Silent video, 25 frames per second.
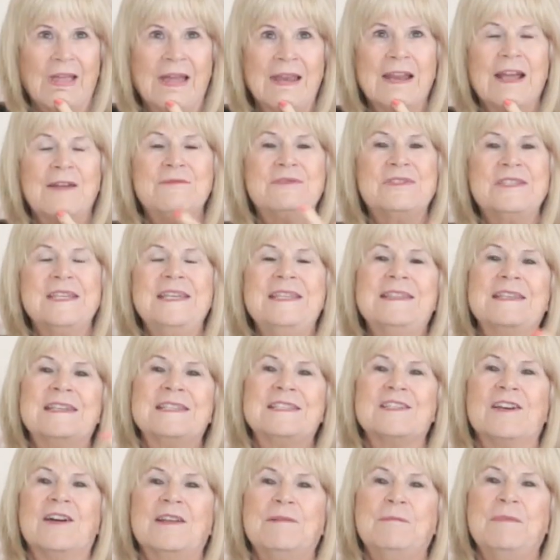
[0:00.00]
and I've seen
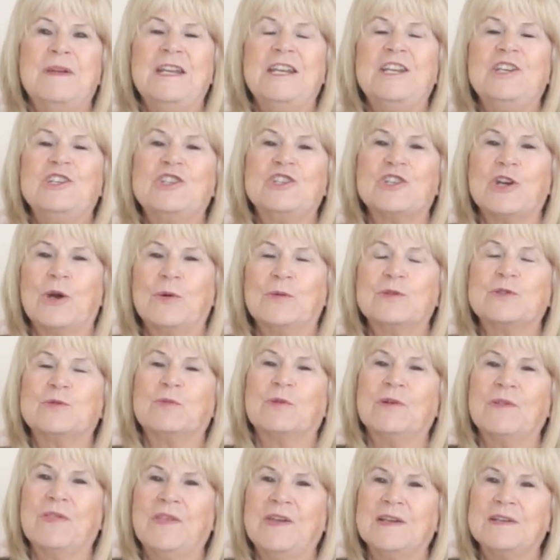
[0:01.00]
this on many shows
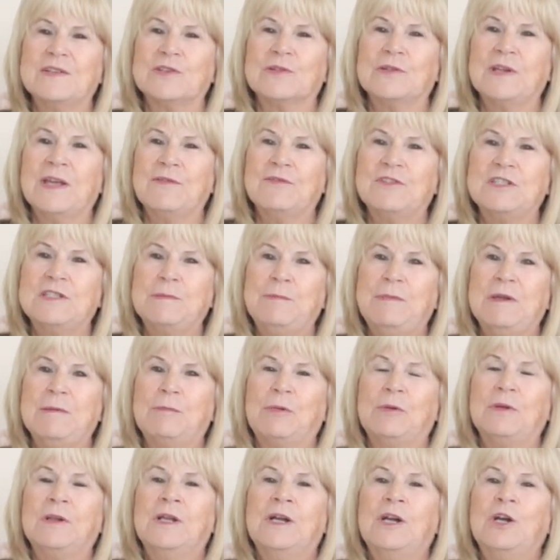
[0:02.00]
where things are given to
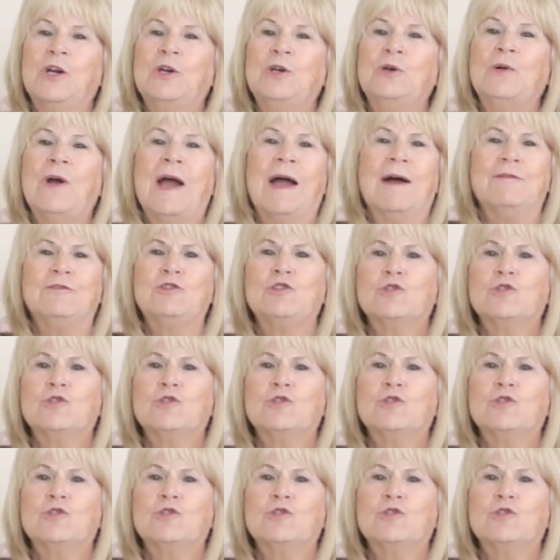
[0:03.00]
people who have